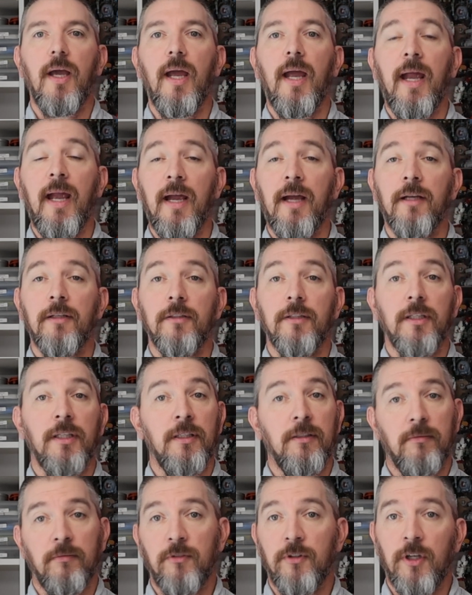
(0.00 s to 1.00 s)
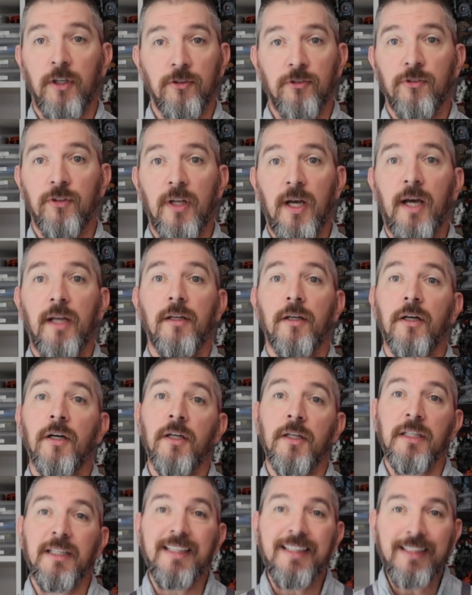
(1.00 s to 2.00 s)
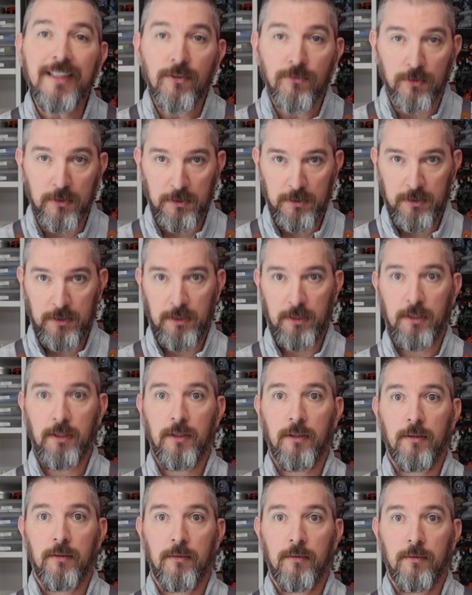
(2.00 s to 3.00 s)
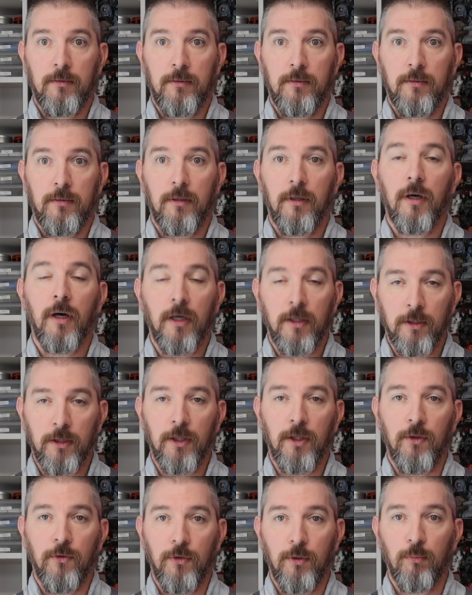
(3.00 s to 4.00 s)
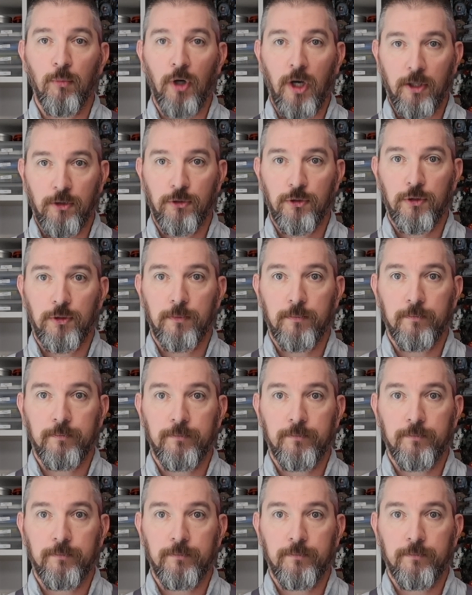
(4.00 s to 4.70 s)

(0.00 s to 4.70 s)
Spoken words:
and it does not unevenly unload the brush.